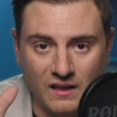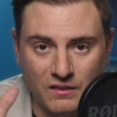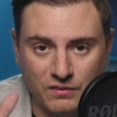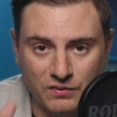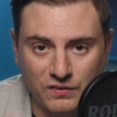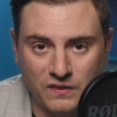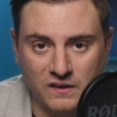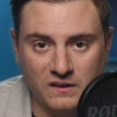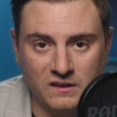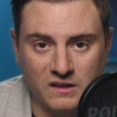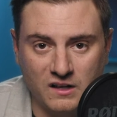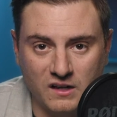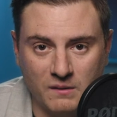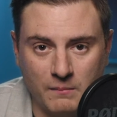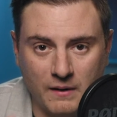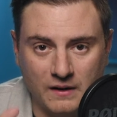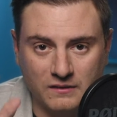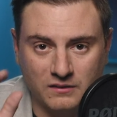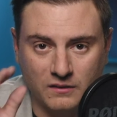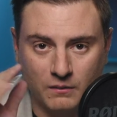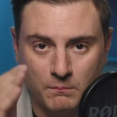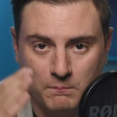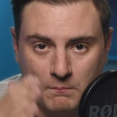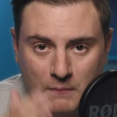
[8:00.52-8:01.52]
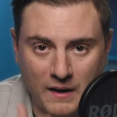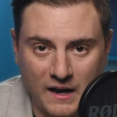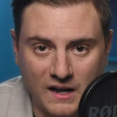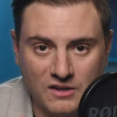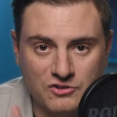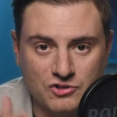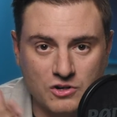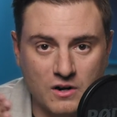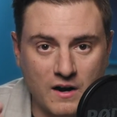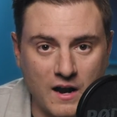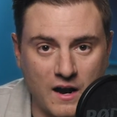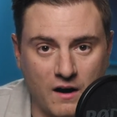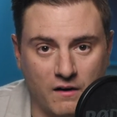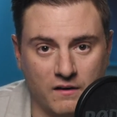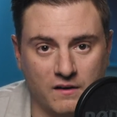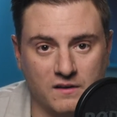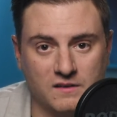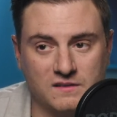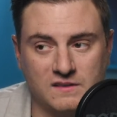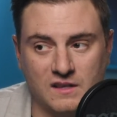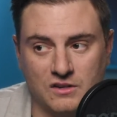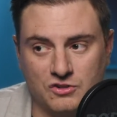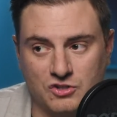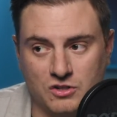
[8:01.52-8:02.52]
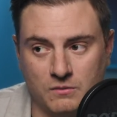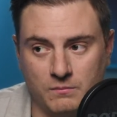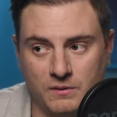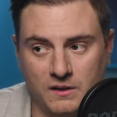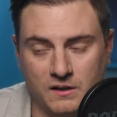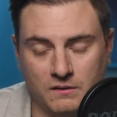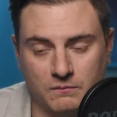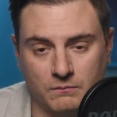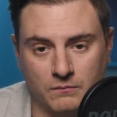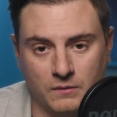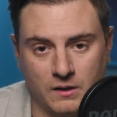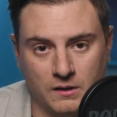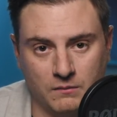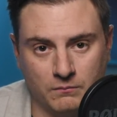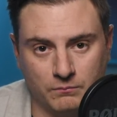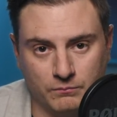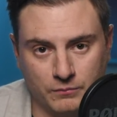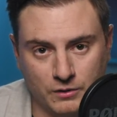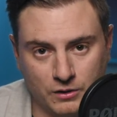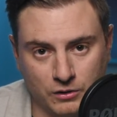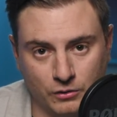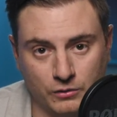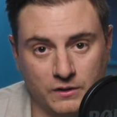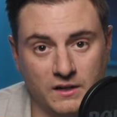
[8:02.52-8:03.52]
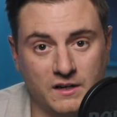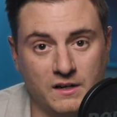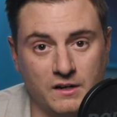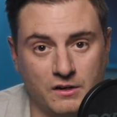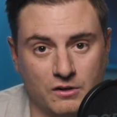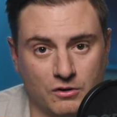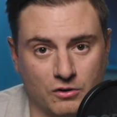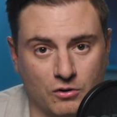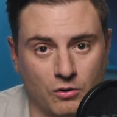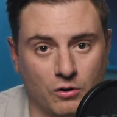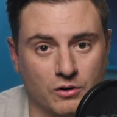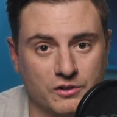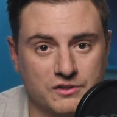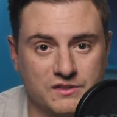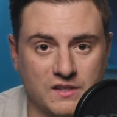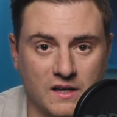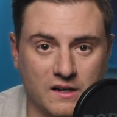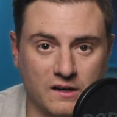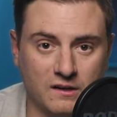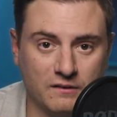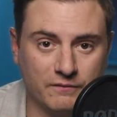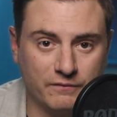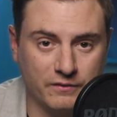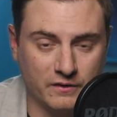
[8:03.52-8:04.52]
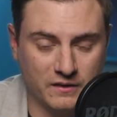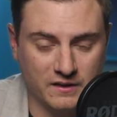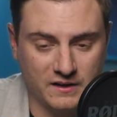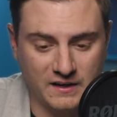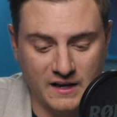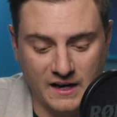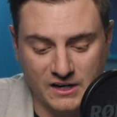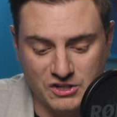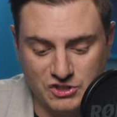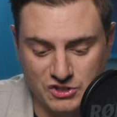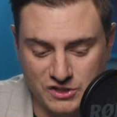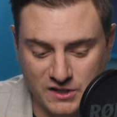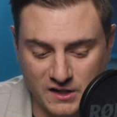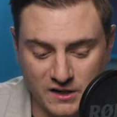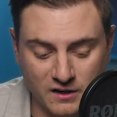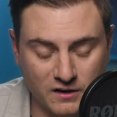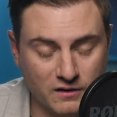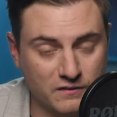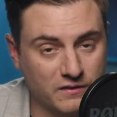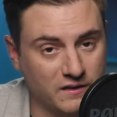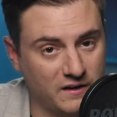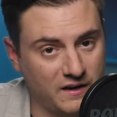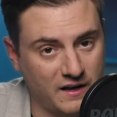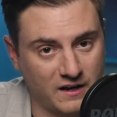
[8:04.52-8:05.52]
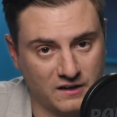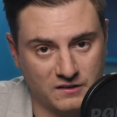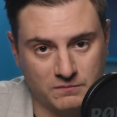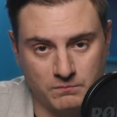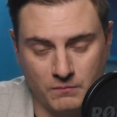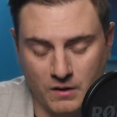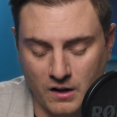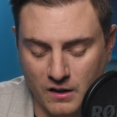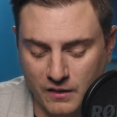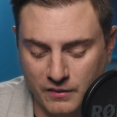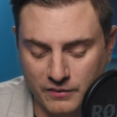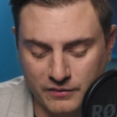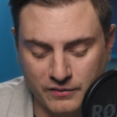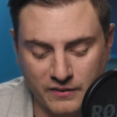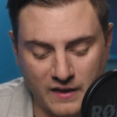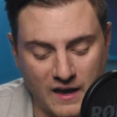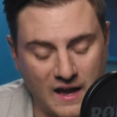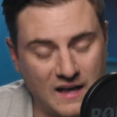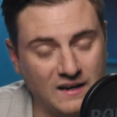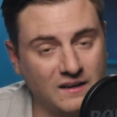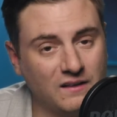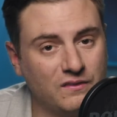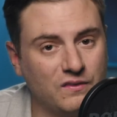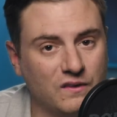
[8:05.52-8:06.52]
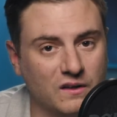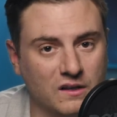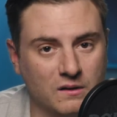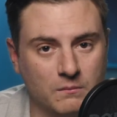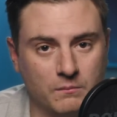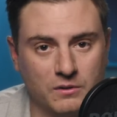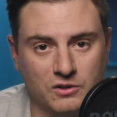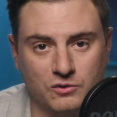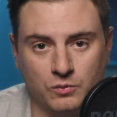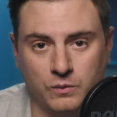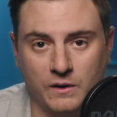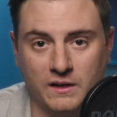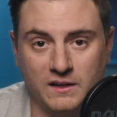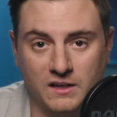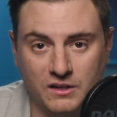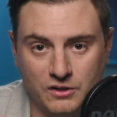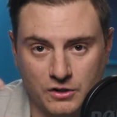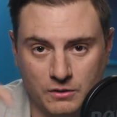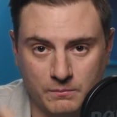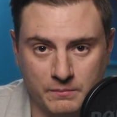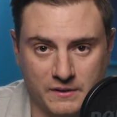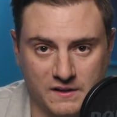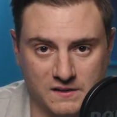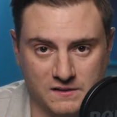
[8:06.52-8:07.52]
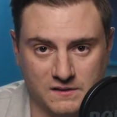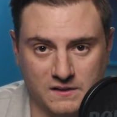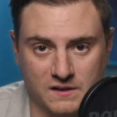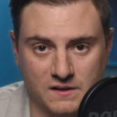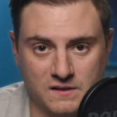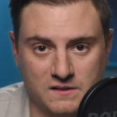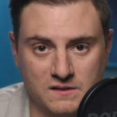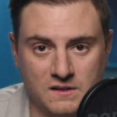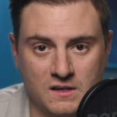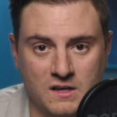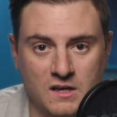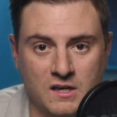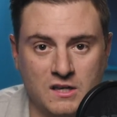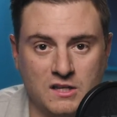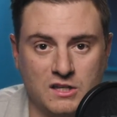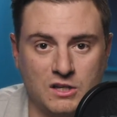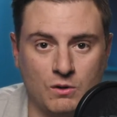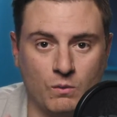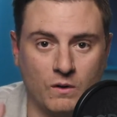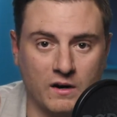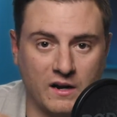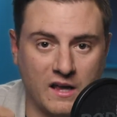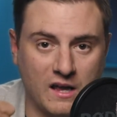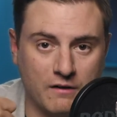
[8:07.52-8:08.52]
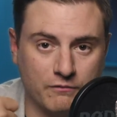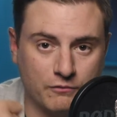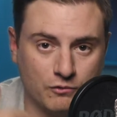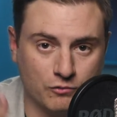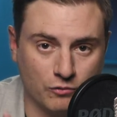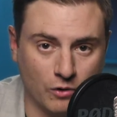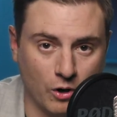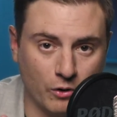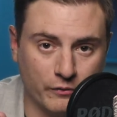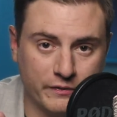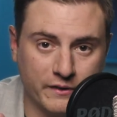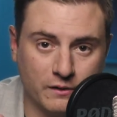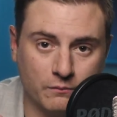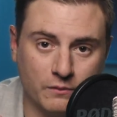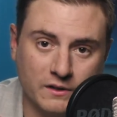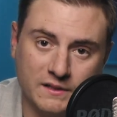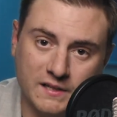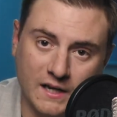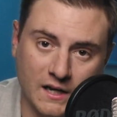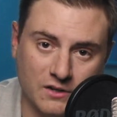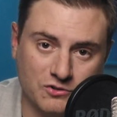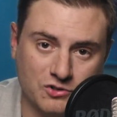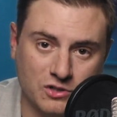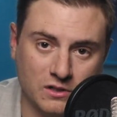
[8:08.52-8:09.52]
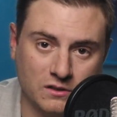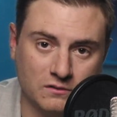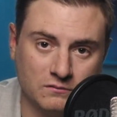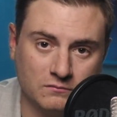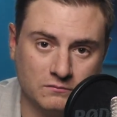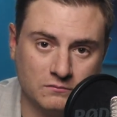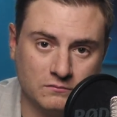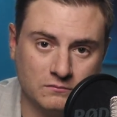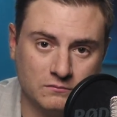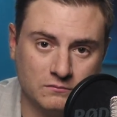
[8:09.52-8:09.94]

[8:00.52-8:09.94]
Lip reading: and thinking about the major areas that should be included in your goal setting for the next year, the next month, anything in between in your business, you want to have growth and retention.